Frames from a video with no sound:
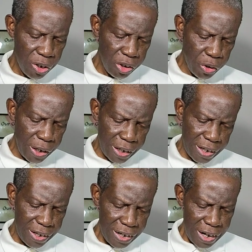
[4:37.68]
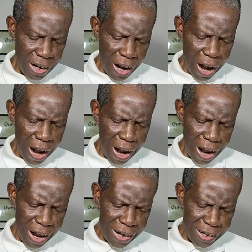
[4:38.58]
the drink,
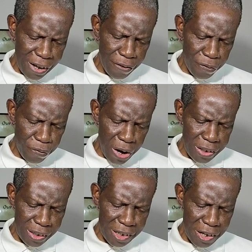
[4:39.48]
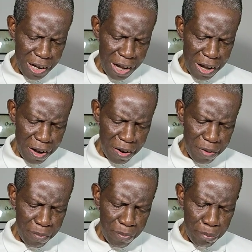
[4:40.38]
uh, the
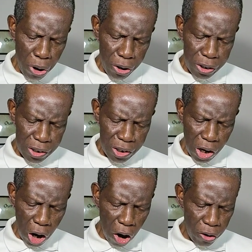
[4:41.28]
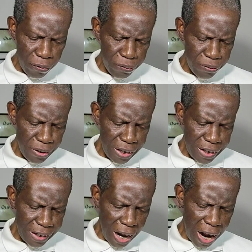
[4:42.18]
firstborn of
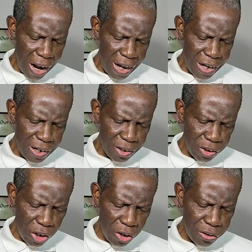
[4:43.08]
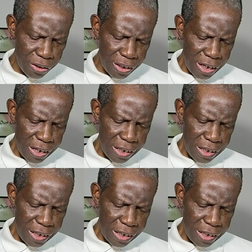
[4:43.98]
thy sons